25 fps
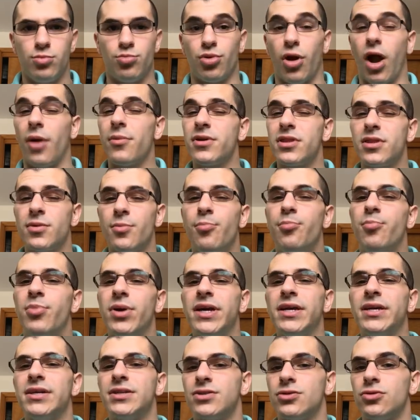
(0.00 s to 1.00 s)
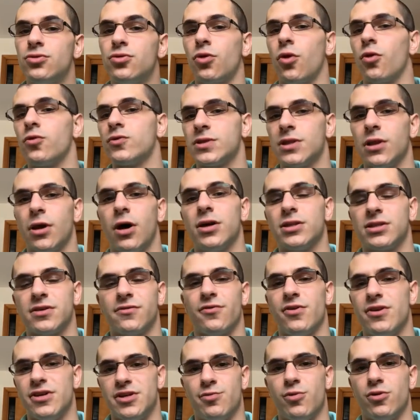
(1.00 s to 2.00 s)
Probably the biggest gross loss
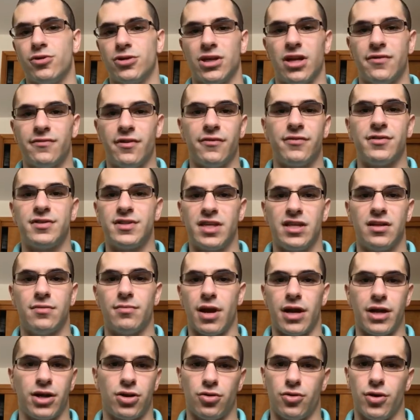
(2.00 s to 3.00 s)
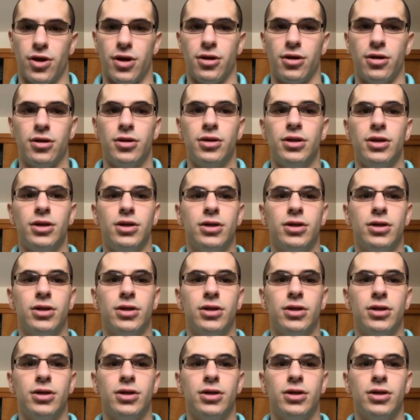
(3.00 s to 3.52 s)
of range of motion I've ever seen in my career.